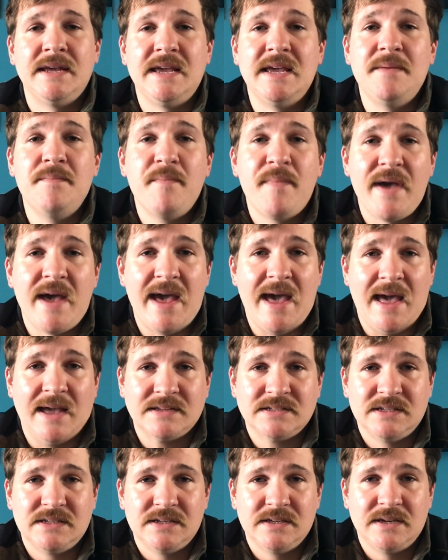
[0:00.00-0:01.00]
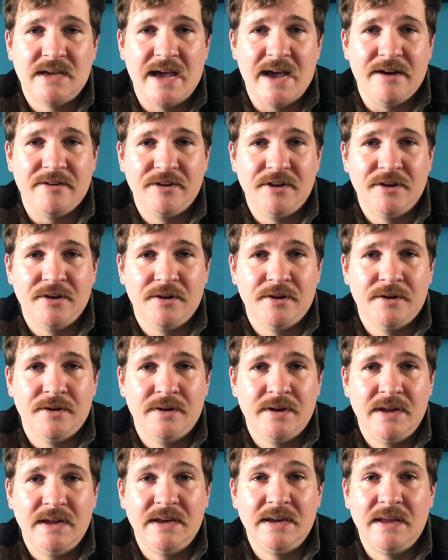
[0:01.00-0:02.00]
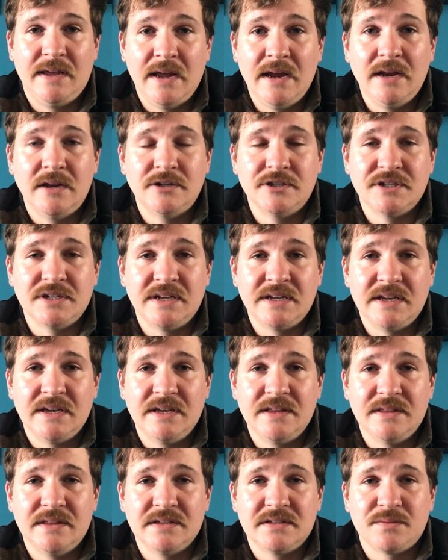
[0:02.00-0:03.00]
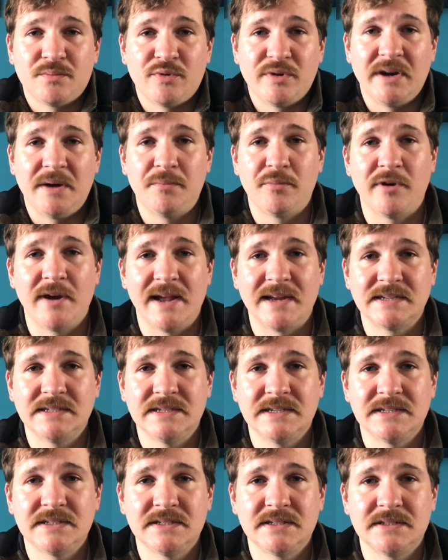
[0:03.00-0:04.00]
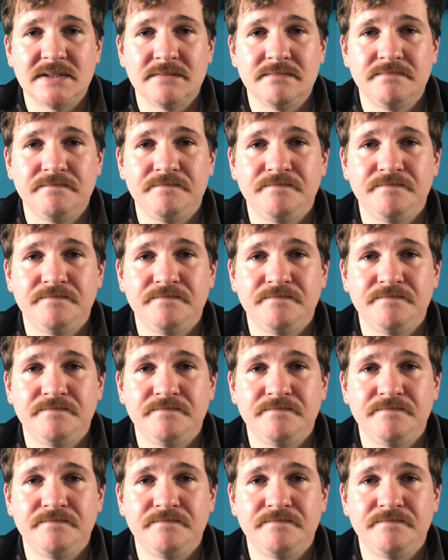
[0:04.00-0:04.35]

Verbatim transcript: impact how you're engaging in this prayer practice.